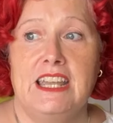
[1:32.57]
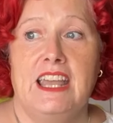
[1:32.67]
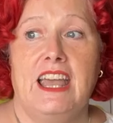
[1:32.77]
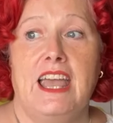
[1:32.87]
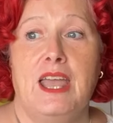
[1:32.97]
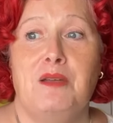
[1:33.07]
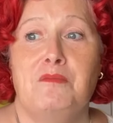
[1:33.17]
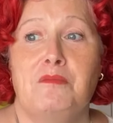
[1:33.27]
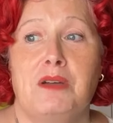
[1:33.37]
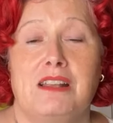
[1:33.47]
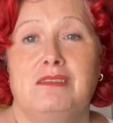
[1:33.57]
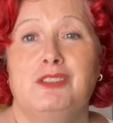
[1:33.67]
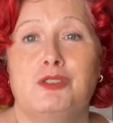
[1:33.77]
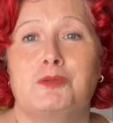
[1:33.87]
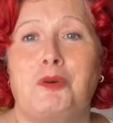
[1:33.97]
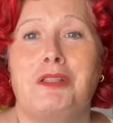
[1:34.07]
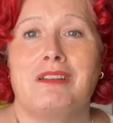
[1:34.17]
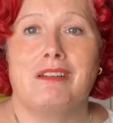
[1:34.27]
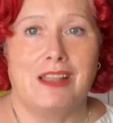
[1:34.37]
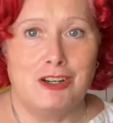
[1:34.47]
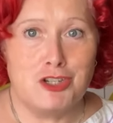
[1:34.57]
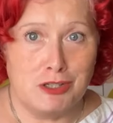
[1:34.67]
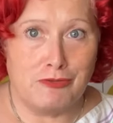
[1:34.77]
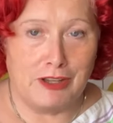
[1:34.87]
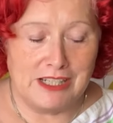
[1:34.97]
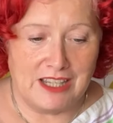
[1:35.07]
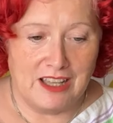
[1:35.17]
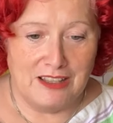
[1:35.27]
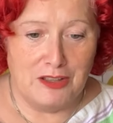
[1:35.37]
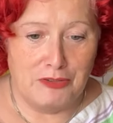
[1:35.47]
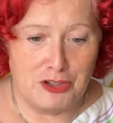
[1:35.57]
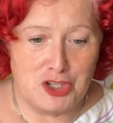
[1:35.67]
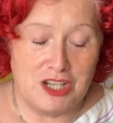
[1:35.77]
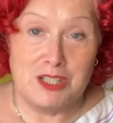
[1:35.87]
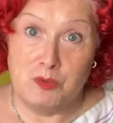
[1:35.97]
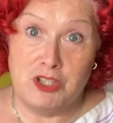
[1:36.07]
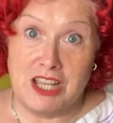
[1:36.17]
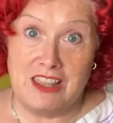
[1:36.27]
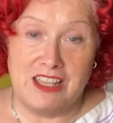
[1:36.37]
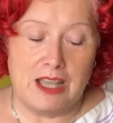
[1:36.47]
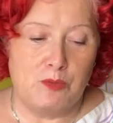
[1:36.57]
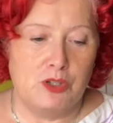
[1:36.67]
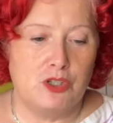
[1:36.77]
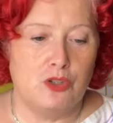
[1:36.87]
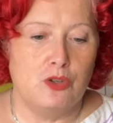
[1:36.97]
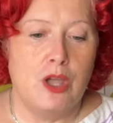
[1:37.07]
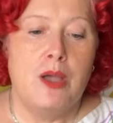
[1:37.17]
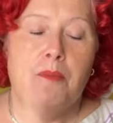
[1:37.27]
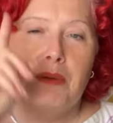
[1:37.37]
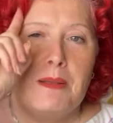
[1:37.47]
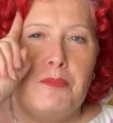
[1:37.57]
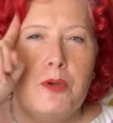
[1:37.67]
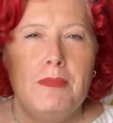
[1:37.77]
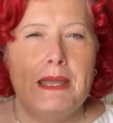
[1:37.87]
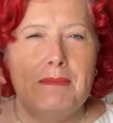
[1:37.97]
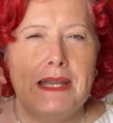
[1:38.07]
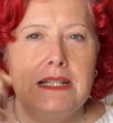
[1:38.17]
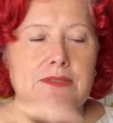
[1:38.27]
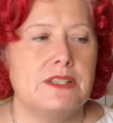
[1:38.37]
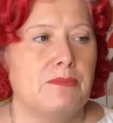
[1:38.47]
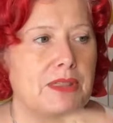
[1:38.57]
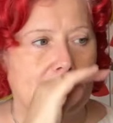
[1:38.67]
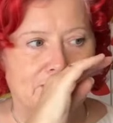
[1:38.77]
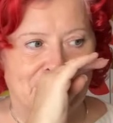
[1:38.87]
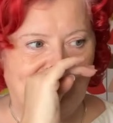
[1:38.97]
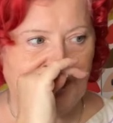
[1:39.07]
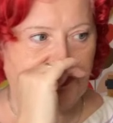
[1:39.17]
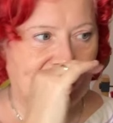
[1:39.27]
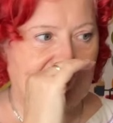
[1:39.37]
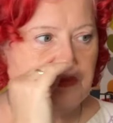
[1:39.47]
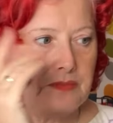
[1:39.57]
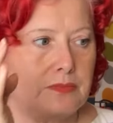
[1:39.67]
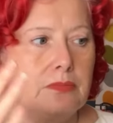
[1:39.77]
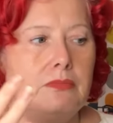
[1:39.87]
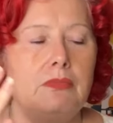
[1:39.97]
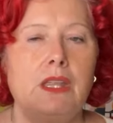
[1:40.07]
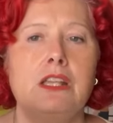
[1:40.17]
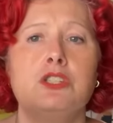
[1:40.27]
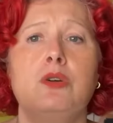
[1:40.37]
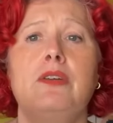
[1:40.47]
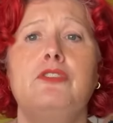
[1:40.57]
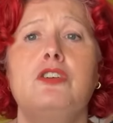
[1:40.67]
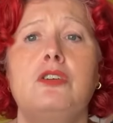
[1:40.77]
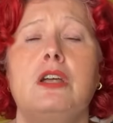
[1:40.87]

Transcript: and you know, spoiler alert, she's finding it a little frustrating, which I think I would too, but it put me in mind of something. So if you